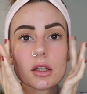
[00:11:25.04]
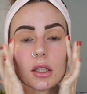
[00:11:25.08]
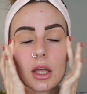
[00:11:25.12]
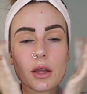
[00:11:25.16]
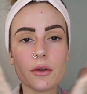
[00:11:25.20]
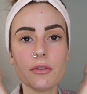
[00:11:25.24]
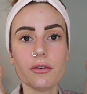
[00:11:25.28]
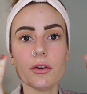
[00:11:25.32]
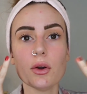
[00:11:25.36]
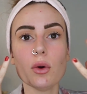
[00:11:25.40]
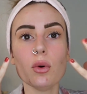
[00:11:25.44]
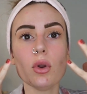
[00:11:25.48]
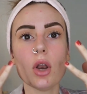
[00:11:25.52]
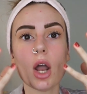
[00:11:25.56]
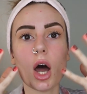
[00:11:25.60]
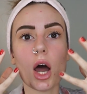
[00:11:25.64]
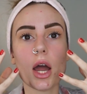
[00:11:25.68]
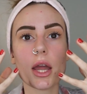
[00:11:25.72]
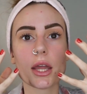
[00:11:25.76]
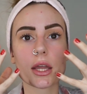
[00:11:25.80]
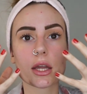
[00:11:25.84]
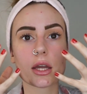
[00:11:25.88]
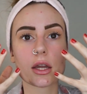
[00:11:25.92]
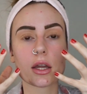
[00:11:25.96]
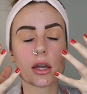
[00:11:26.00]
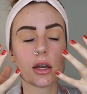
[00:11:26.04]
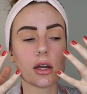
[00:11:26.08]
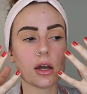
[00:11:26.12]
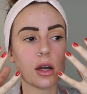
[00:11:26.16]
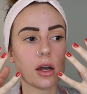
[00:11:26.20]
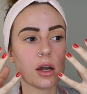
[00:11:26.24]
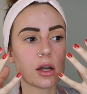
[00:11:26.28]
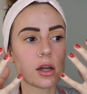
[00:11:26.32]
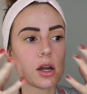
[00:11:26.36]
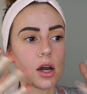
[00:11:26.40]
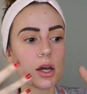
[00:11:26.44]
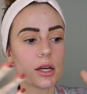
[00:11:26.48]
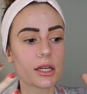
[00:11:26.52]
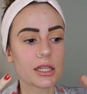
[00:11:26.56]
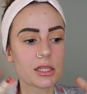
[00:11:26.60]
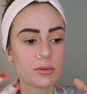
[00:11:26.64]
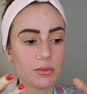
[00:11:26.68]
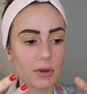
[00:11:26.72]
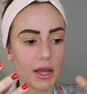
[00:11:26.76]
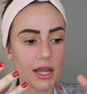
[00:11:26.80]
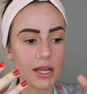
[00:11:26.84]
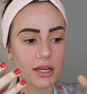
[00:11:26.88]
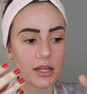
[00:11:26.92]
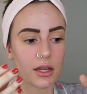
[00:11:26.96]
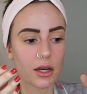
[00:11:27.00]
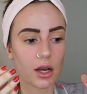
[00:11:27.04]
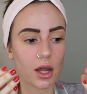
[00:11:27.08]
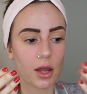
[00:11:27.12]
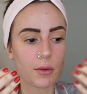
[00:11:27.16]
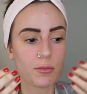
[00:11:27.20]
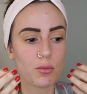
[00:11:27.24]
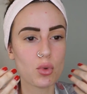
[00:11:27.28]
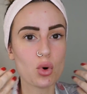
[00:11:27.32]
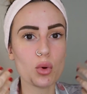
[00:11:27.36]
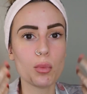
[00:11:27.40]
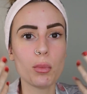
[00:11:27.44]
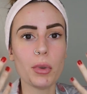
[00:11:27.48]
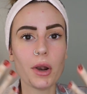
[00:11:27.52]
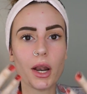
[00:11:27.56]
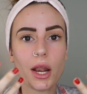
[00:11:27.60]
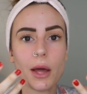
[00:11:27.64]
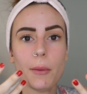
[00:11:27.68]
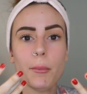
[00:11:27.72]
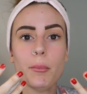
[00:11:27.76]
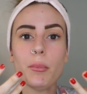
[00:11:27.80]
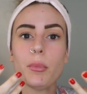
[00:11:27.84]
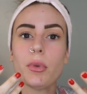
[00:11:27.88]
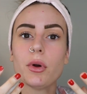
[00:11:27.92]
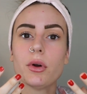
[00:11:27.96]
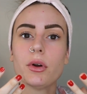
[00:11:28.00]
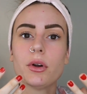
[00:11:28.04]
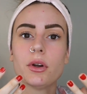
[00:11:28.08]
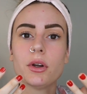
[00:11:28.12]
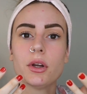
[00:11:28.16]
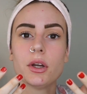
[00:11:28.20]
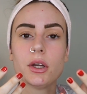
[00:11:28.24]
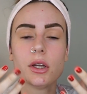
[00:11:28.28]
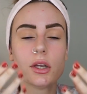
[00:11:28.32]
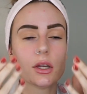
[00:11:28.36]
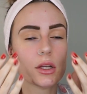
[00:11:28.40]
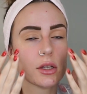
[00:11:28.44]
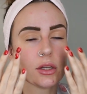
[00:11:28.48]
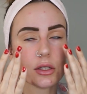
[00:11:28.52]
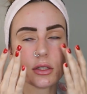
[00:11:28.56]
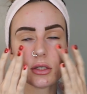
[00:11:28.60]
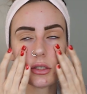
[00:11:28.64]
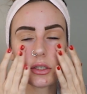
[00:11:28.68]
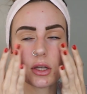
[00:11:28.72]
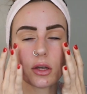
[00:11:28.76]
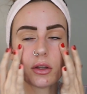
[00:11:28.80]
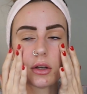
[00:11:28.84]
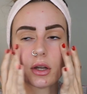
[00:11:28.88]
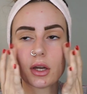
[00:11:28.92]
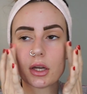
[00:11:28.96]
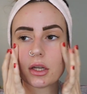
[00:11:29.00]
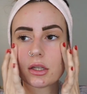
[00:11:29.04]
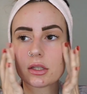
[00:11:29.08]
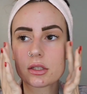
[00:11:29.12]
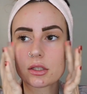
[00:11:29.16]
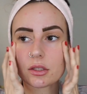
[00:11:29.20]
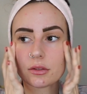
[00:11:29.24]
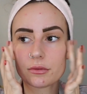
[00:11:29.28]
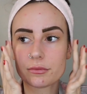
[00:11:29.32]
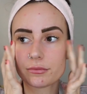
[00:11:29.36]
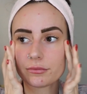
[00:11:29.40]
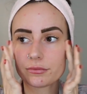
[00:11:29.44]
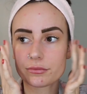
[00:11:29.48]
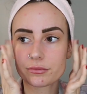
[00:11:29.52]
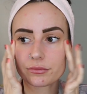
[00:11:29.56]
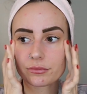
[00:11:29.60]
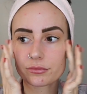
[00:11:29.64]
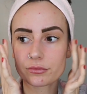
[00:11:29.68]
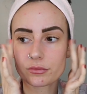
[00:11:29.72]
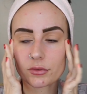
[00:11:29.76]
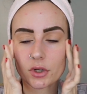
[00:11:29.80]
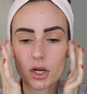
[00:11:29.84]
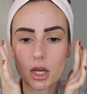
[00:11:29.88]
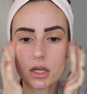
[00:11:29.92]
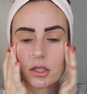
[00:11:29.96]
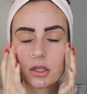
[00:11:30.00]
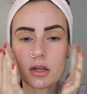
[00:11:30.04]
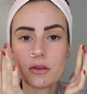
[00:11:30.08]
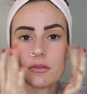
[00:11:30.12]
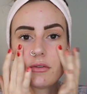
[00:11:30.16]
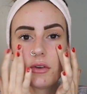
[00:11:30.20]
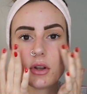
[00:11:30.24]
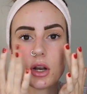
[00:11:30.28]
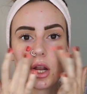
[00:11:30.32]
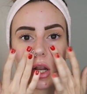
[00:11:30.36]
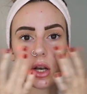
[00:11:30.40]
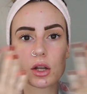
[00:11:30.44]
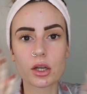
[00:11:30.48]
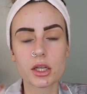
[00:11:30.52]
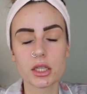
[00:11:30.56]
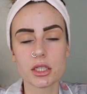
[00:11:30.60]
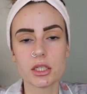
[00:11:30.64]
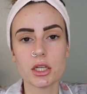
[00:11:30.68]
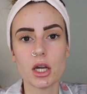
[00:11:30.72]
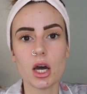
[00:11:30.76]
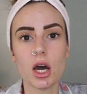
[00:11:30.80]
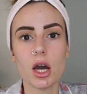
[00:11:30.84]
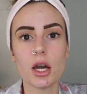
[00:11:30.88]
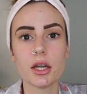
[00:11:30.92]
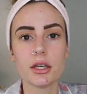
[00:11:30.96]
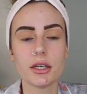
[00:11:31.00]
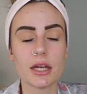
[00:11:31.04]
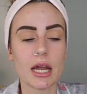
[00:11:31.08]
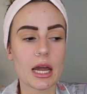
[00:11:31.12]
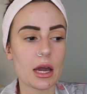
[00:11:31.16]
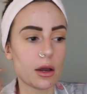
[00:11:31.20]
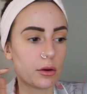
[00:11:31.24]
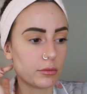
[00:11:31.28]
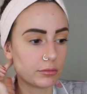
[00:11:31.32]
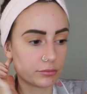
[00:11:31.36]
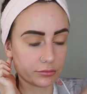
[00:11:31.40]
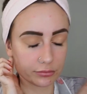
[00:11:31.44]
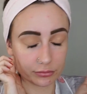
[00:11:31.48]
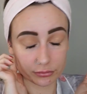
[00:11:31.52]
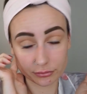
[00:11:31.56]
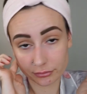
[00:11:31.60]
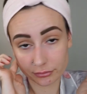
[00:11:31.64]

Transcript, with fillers: They feel like, I can't explain it, like more plump. So nice. I don't feel I look as tired now.